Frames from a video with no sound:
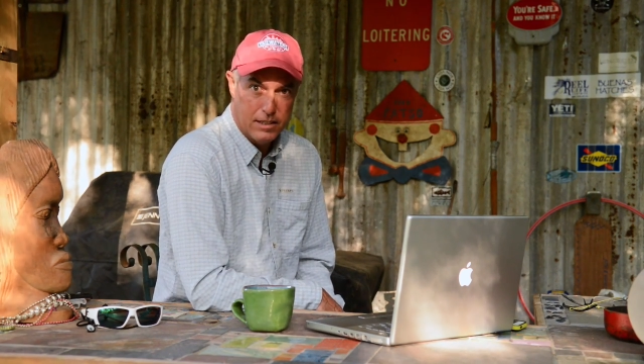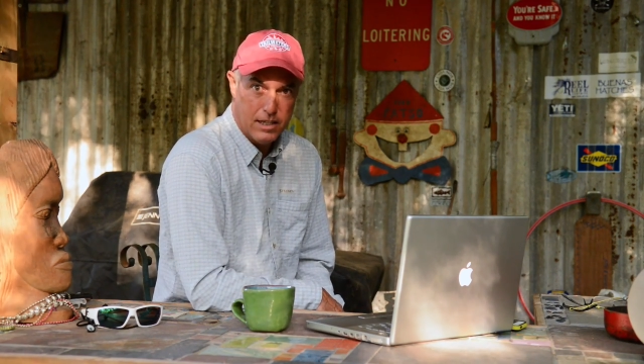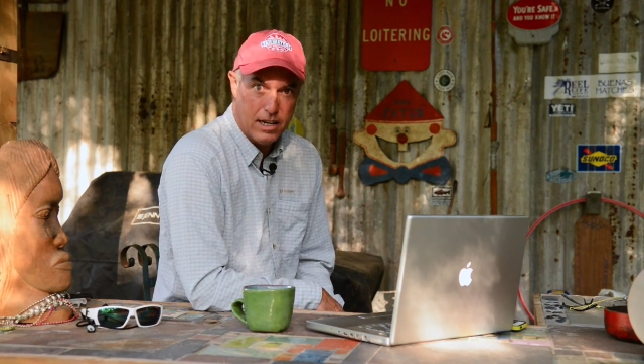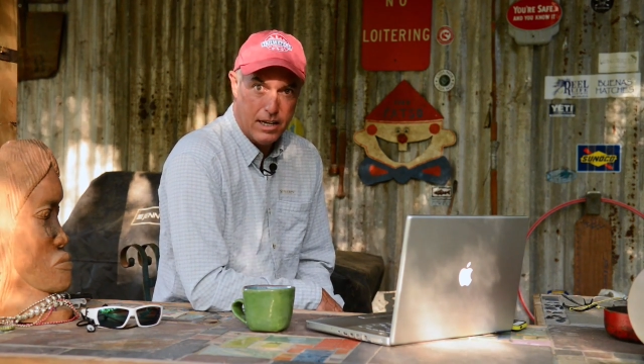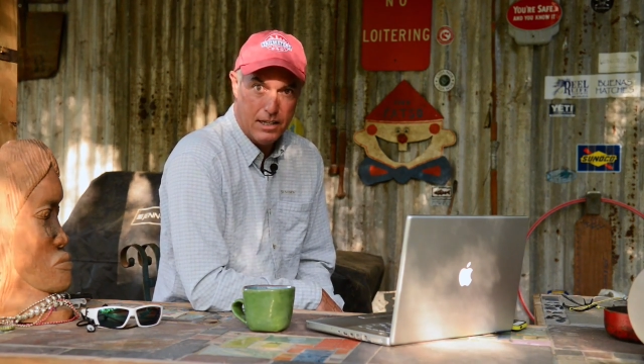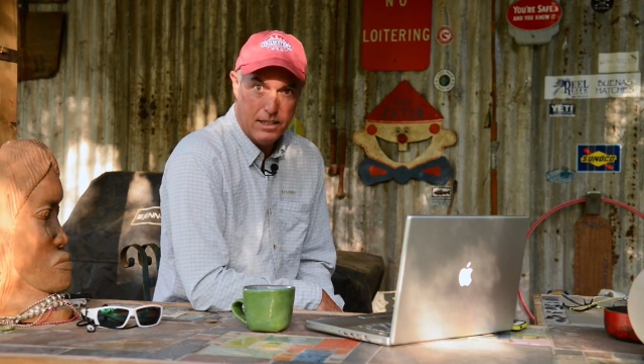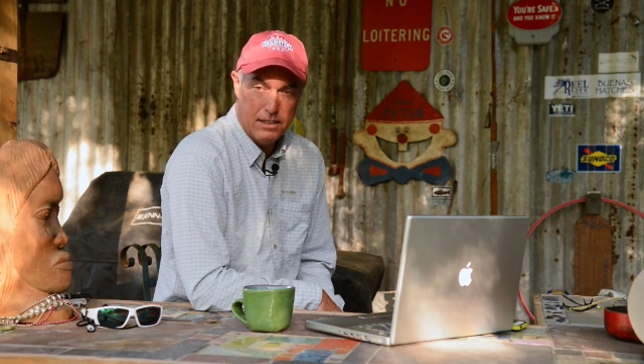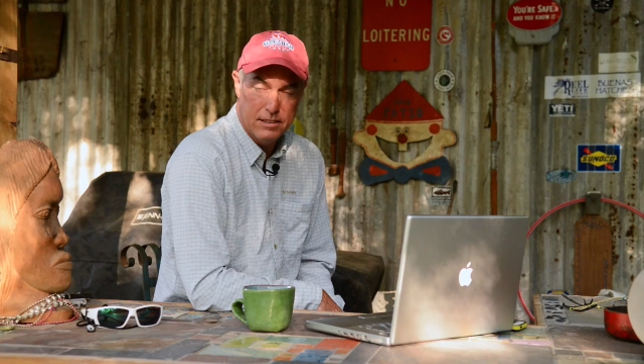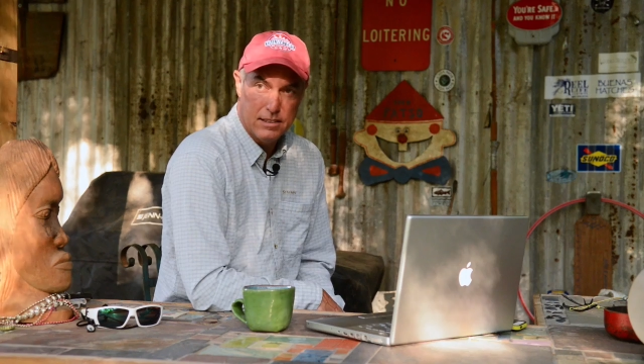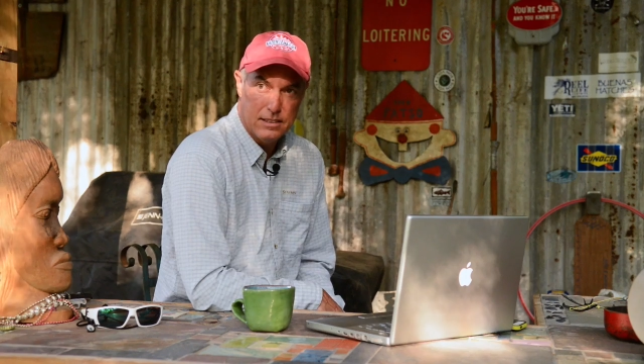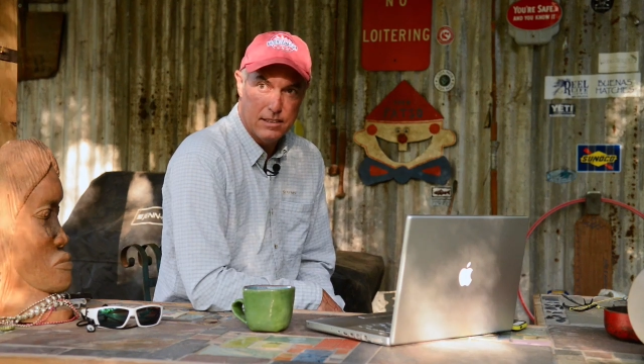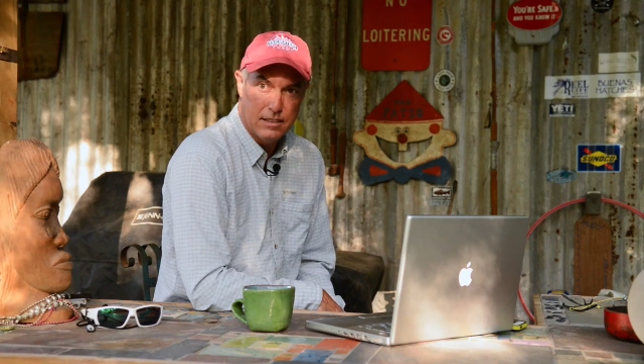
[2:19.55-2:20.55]
guiding
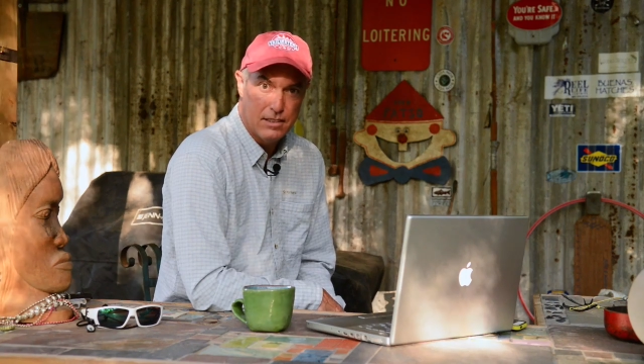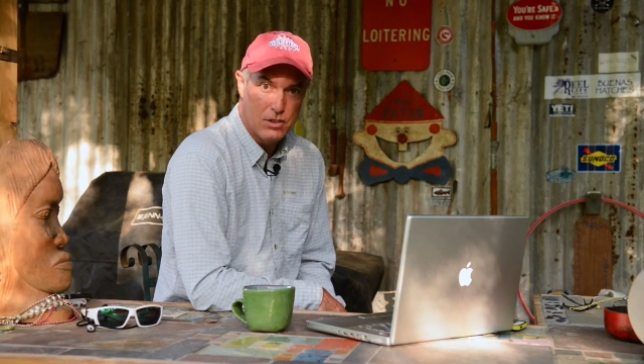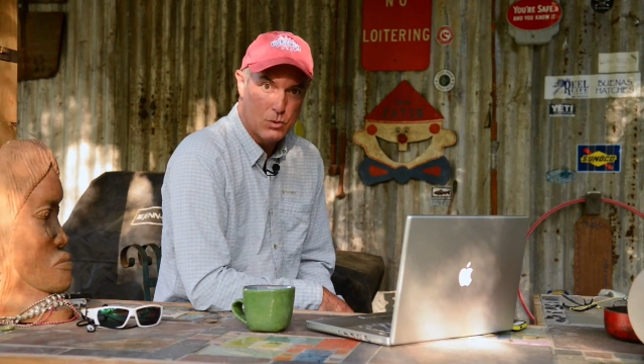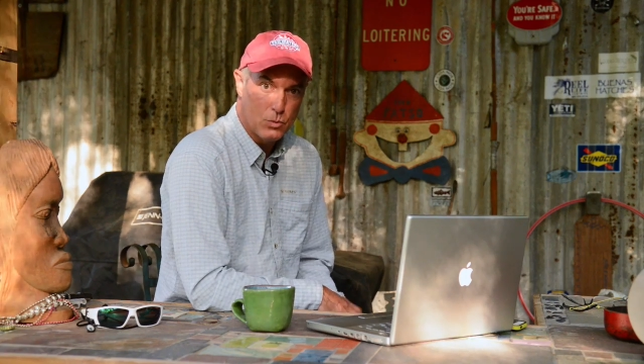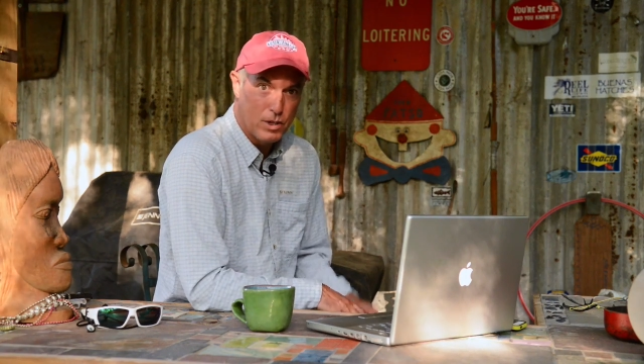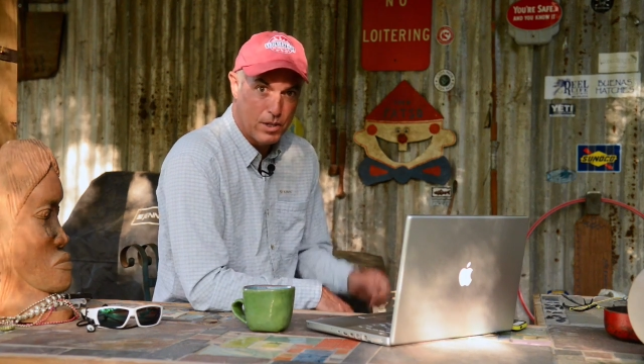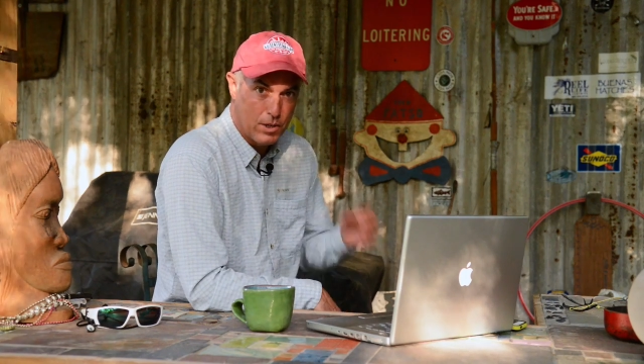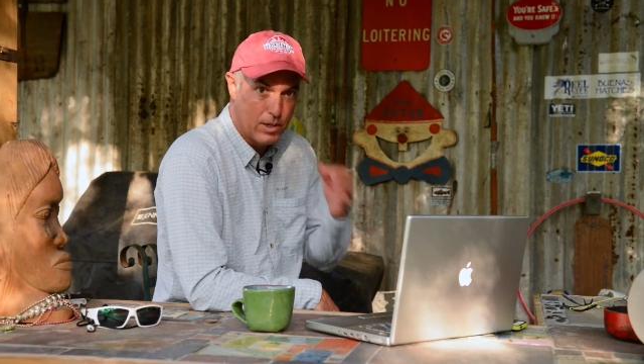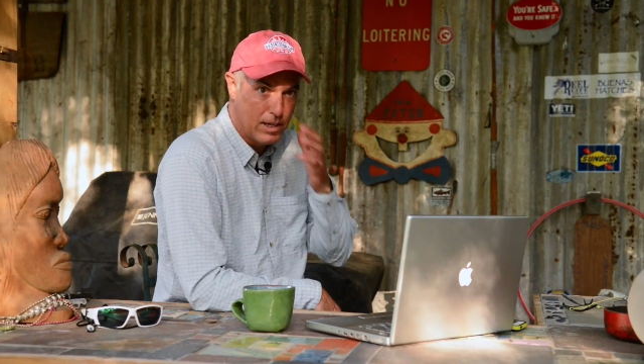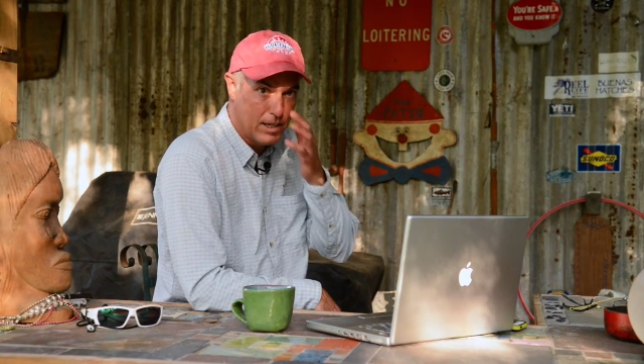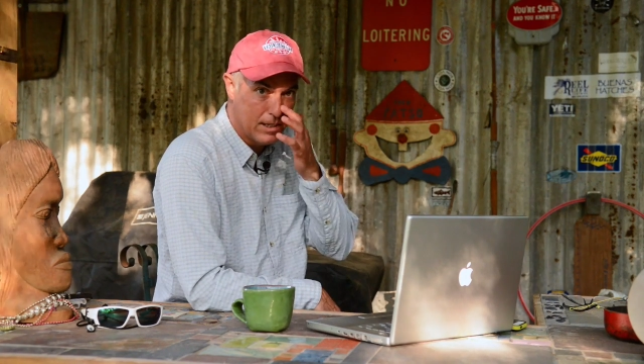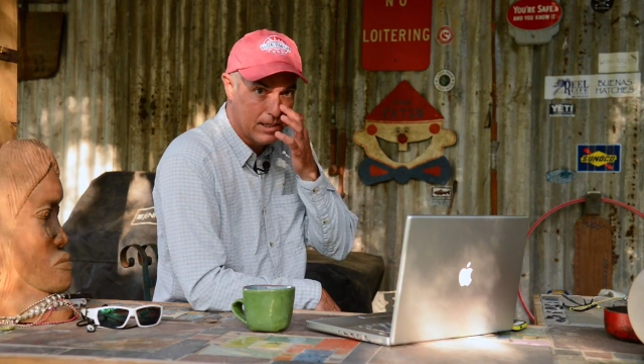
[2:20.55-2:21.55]
this winter
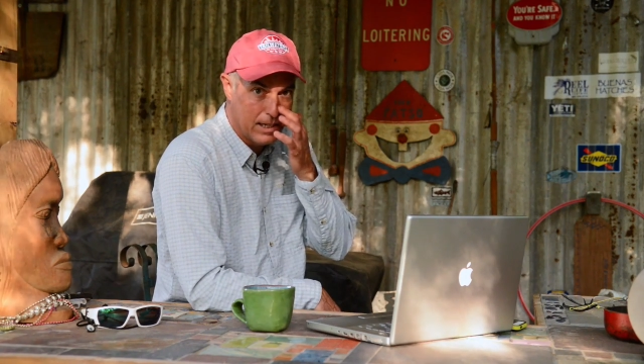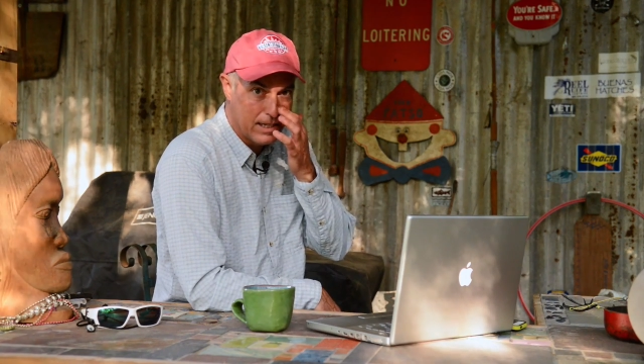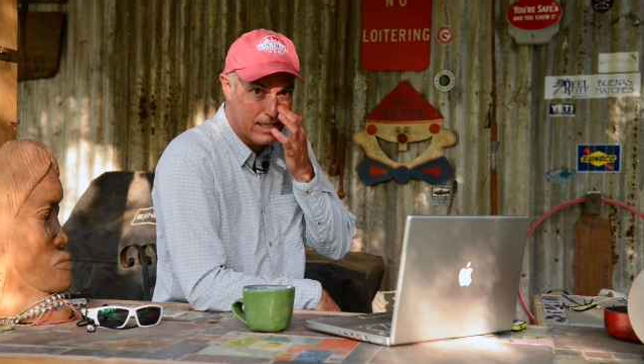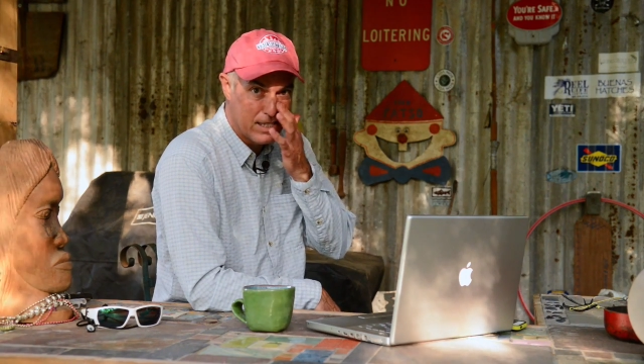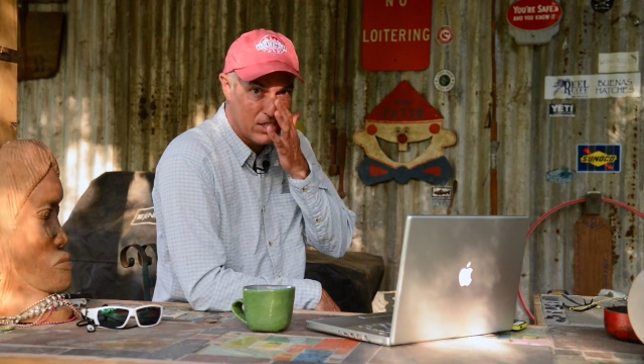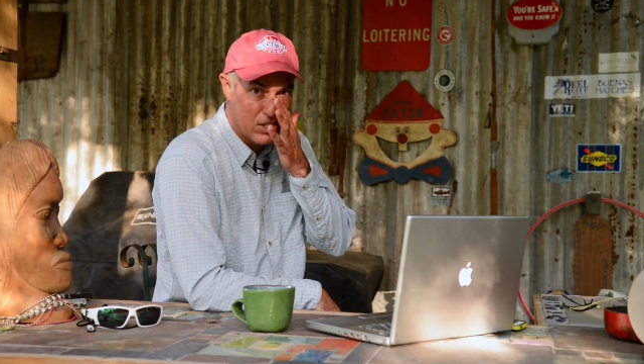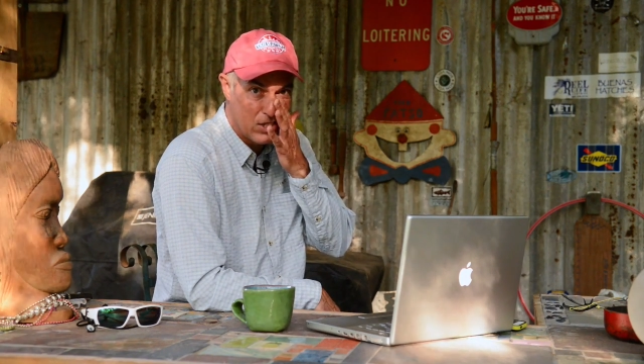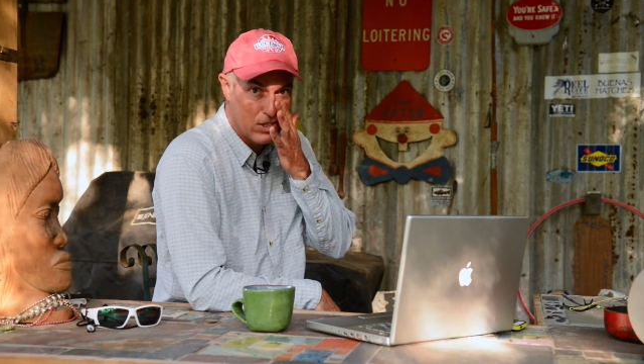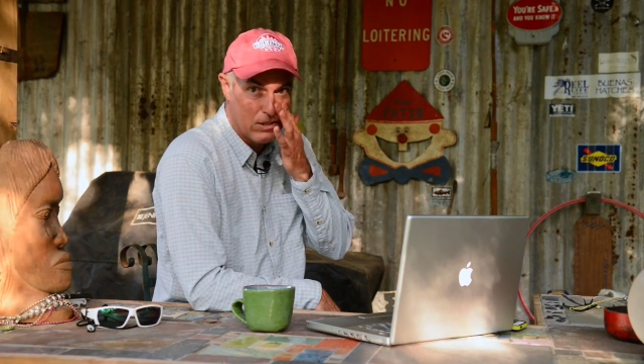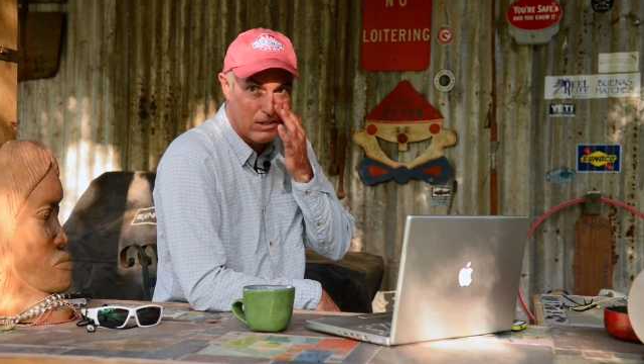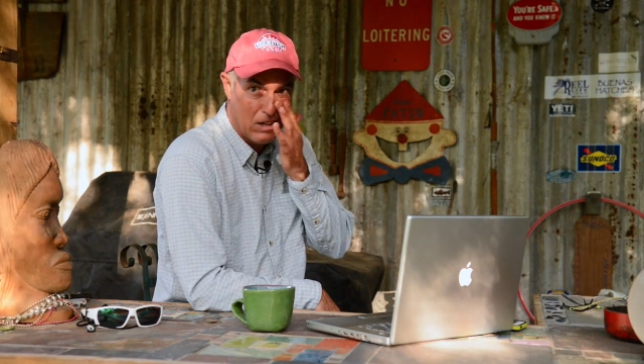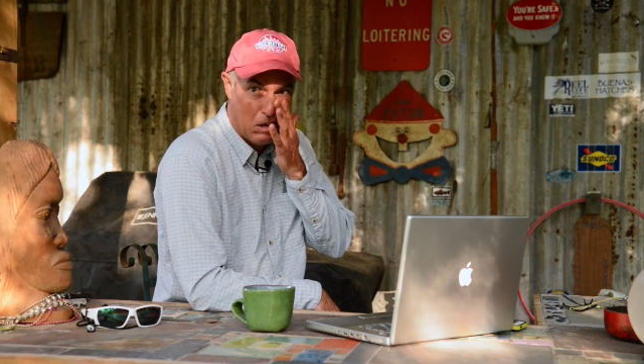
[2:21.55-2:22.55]
and into next year.